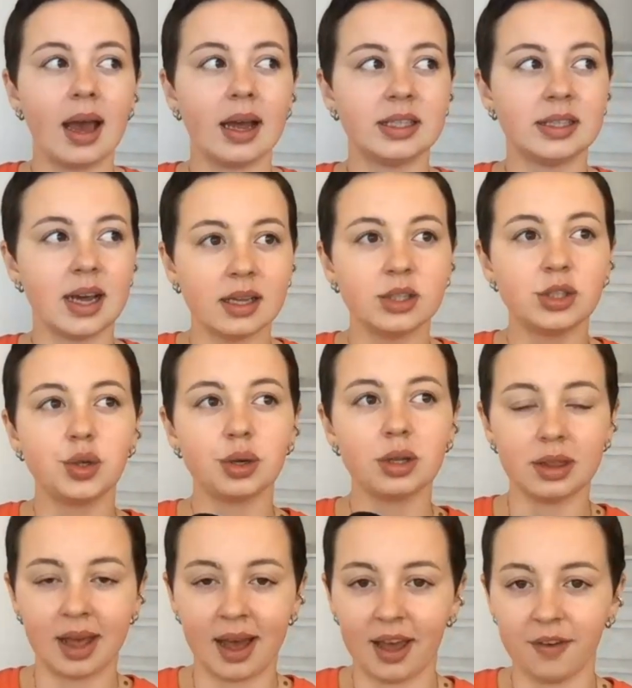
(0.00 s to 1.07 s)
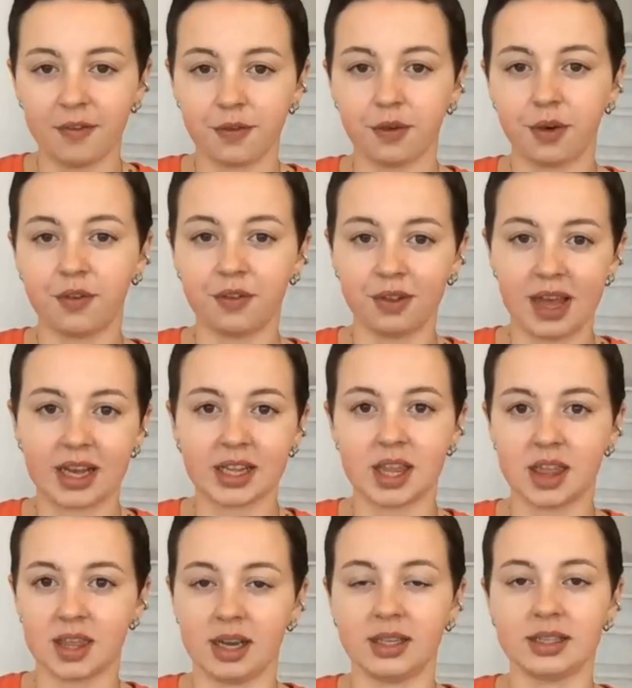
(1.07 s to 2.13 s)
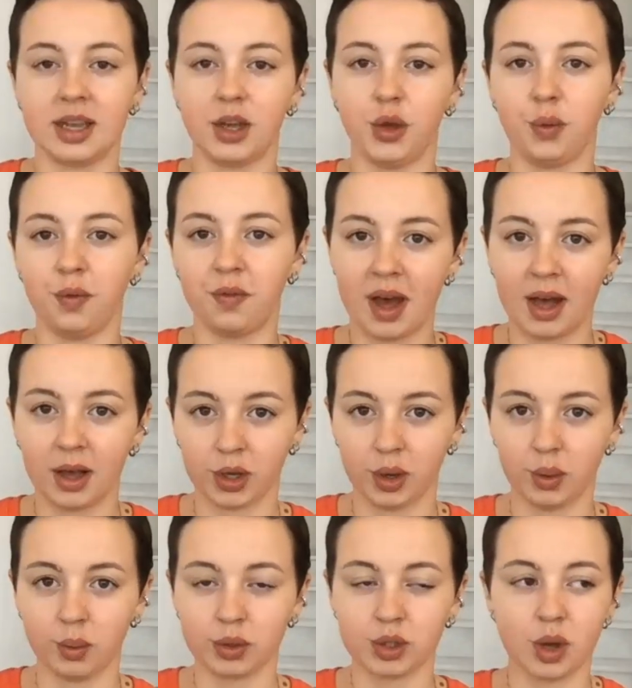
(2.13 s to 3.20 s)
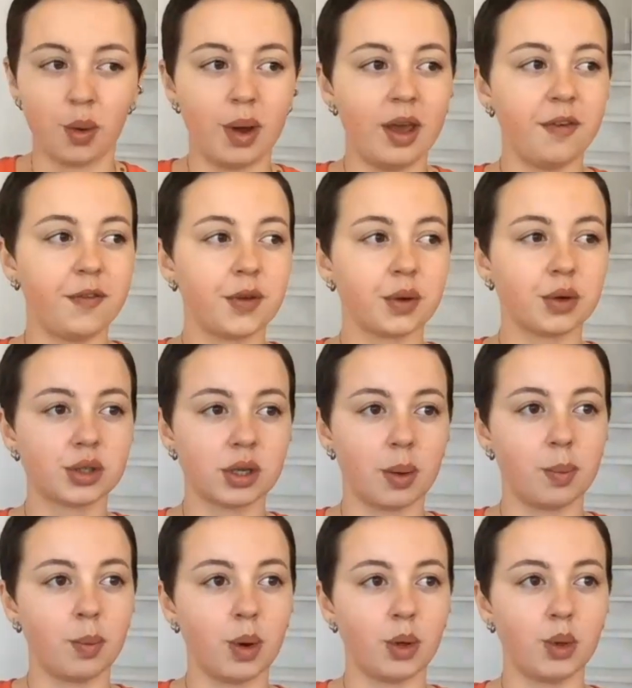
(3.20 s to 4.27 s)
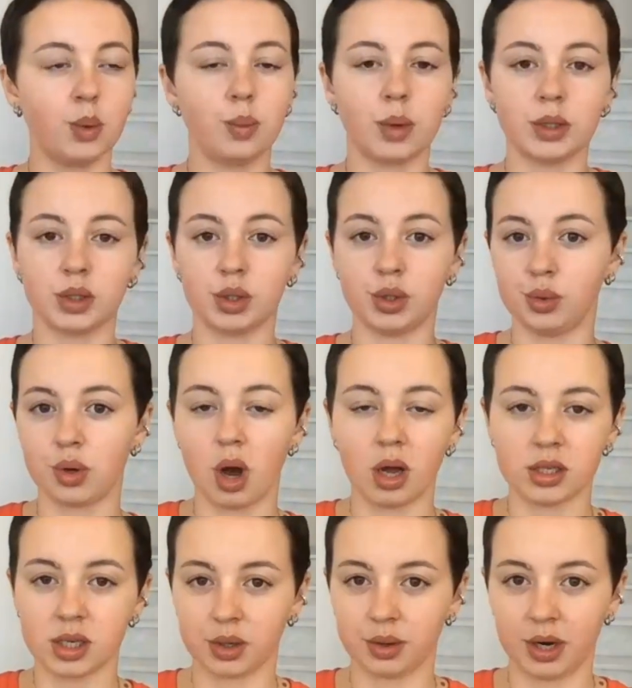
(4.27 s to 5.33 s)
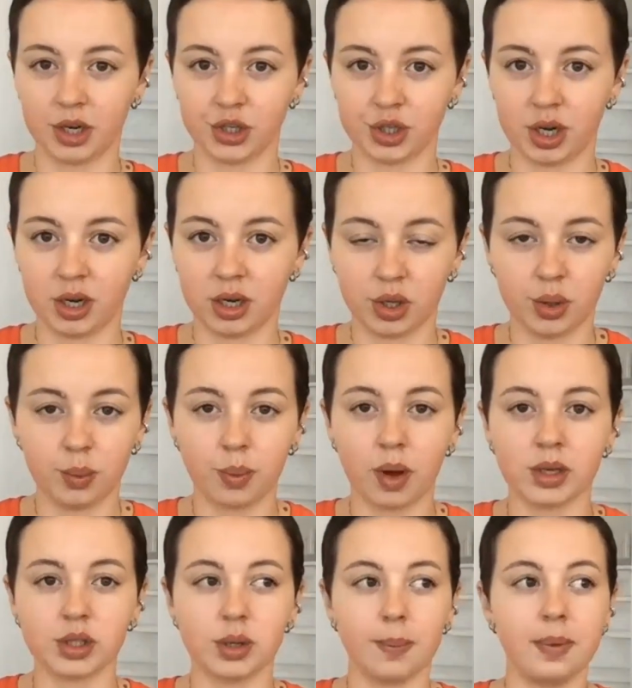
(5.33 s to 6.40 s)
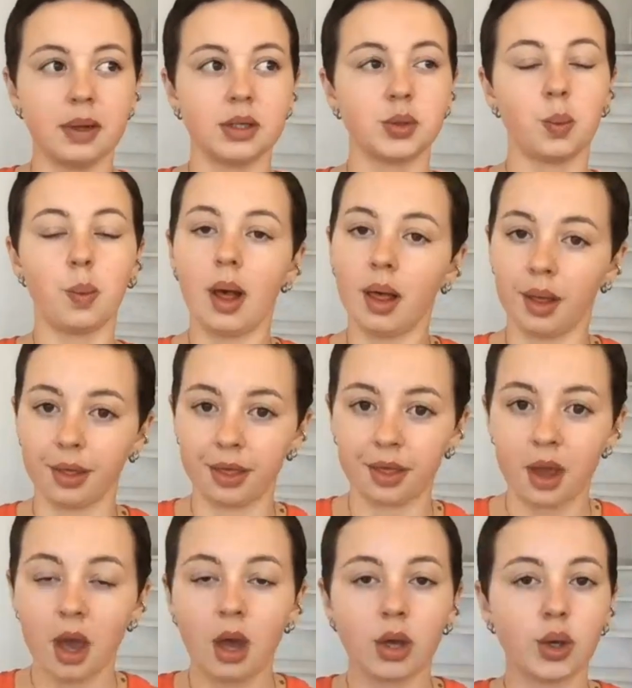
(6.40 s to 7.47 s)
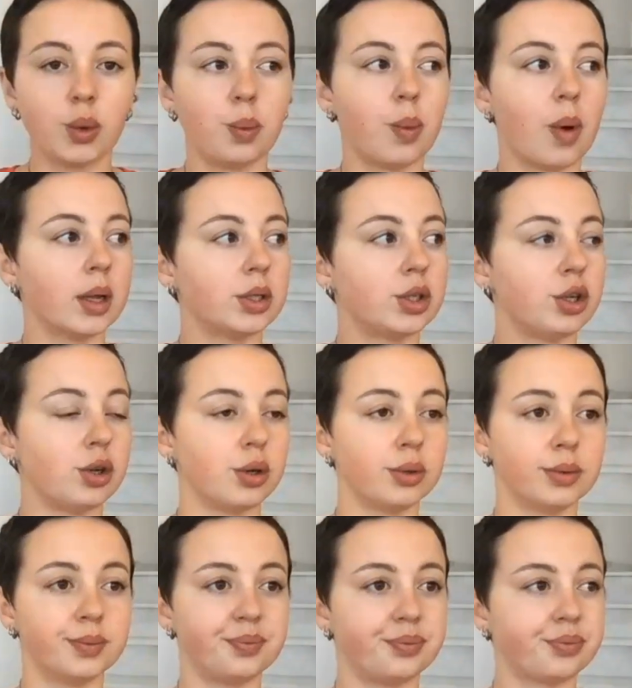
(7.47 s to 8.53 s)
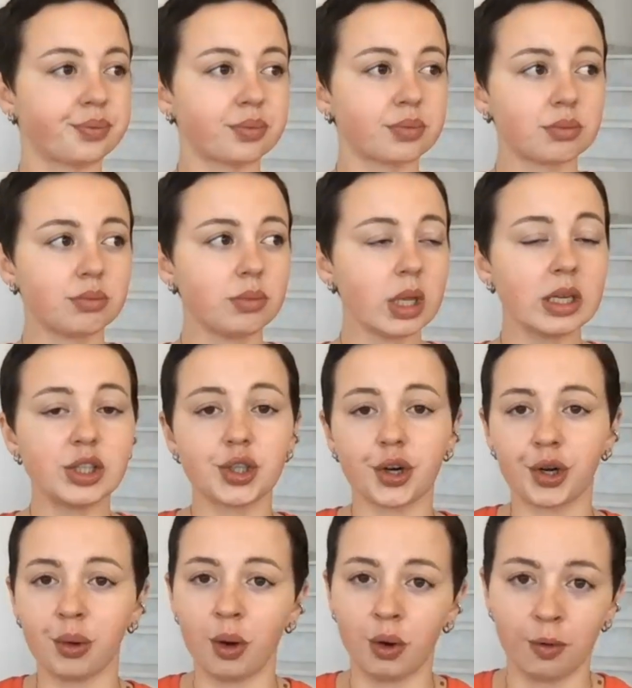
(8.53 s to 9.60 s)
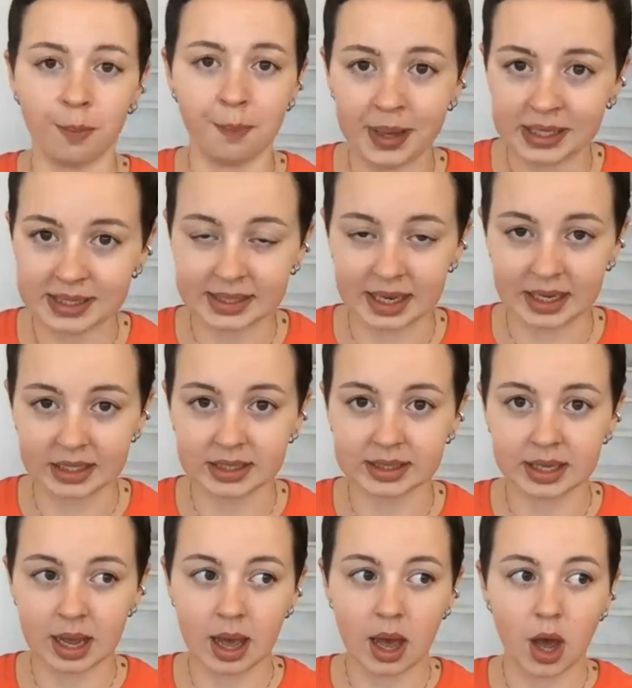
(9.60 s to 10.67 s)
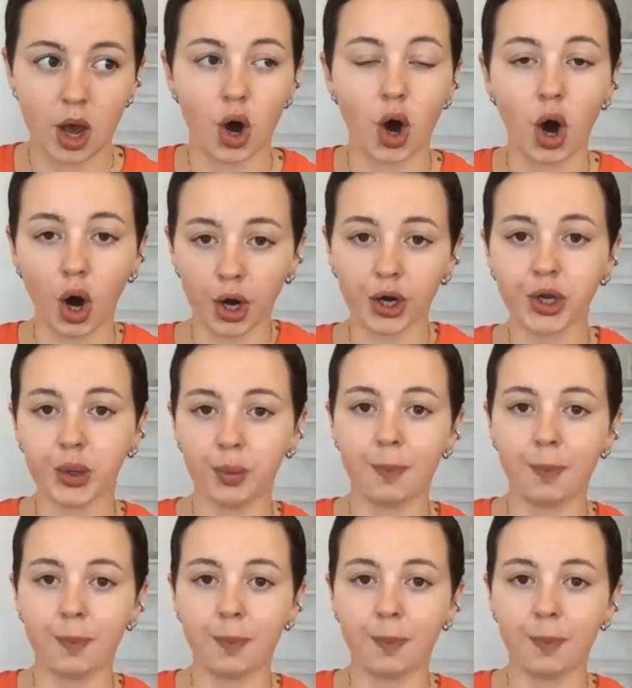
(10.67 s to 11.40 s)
does your life reflect the things that you value? So if you're someone who wants to do content creation, you want to build wealth, you want to start your own business, are you